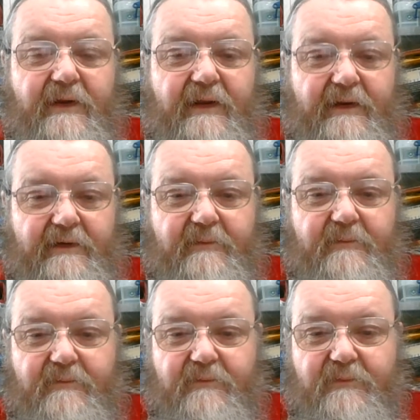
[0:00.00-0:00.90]
and
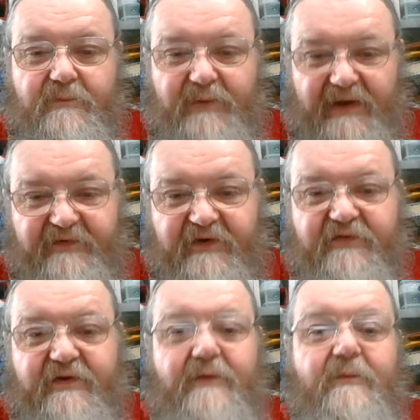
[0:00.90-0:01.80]

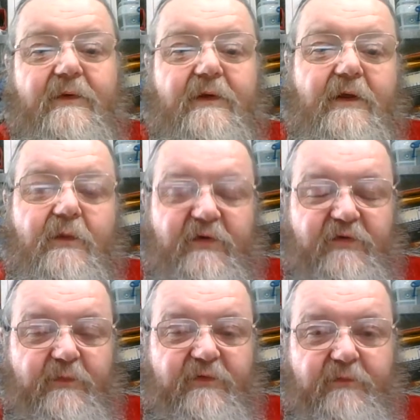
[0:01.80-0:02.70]
playtesting, which
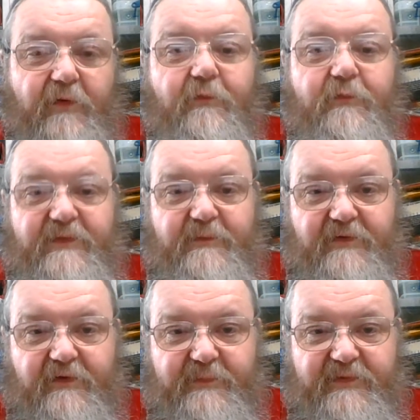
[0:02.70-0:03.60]
I was involved with
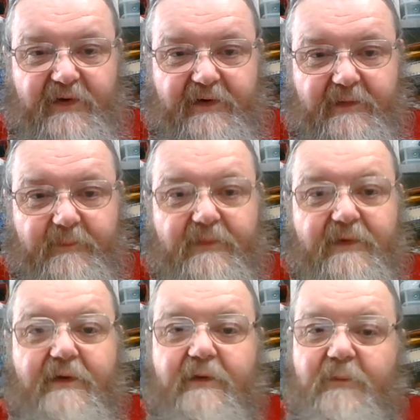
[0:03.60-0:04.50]
Dux Britannicum
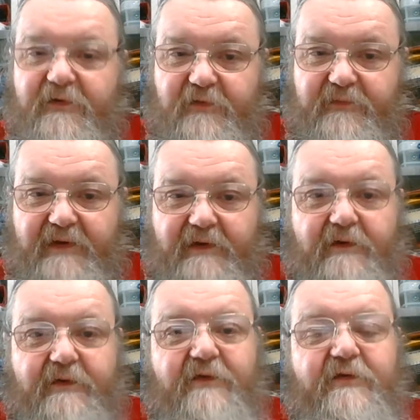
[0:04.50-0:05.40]
by 2 fat
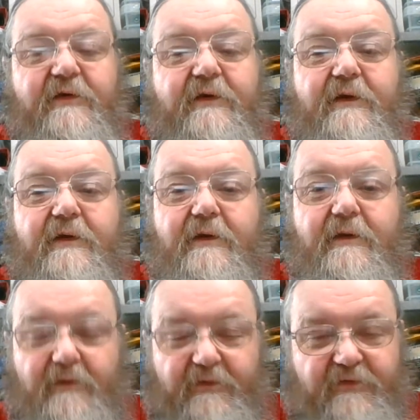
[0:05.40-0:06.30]
lardies. I'd